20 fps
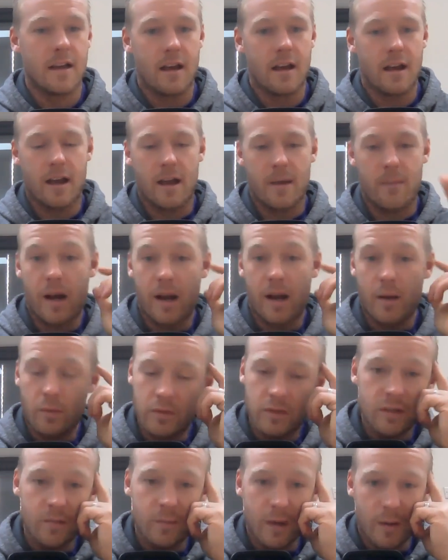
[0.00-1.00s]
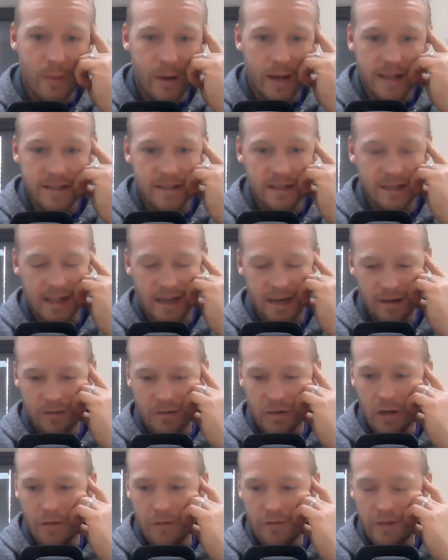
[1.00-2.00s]
But I will do my best to kind of
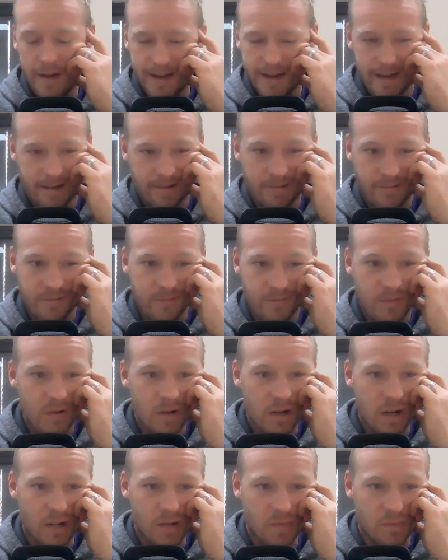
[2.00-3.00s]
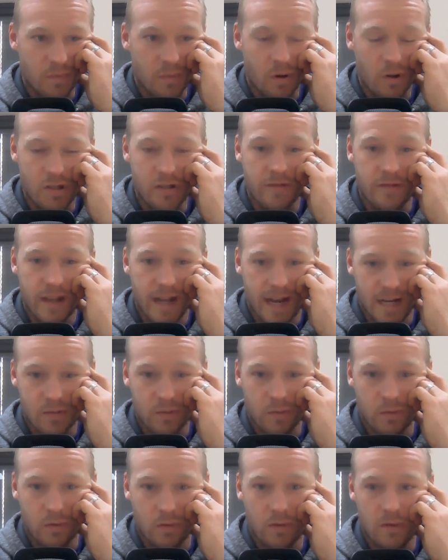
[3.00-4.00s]
convey as much of the
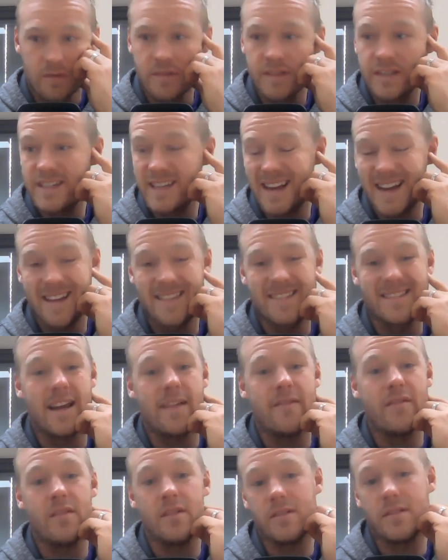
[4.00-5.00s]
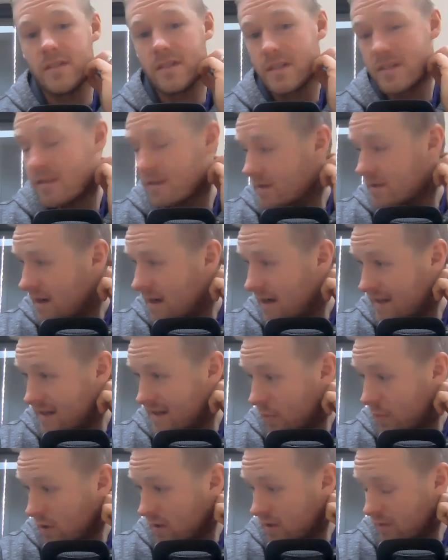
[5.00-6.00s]
actual science and evidence as
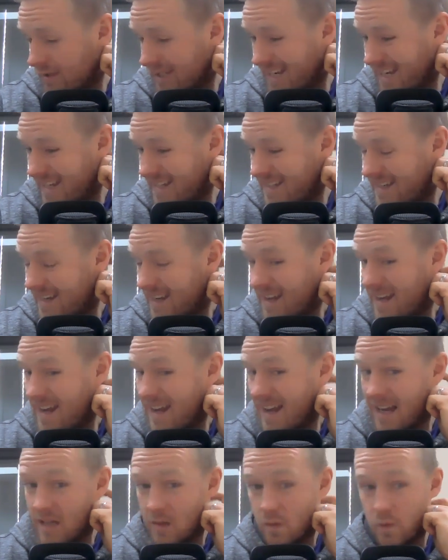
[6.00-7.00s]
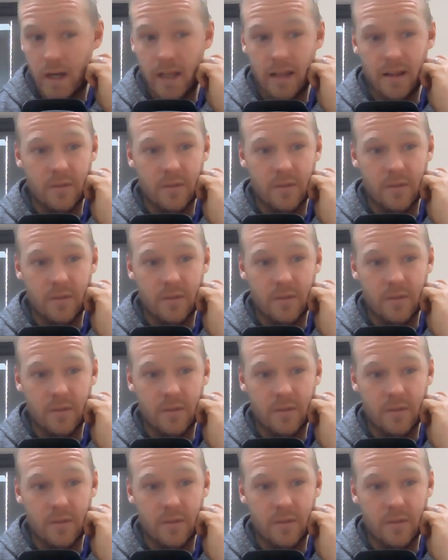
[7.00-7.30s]
there possibly is, as well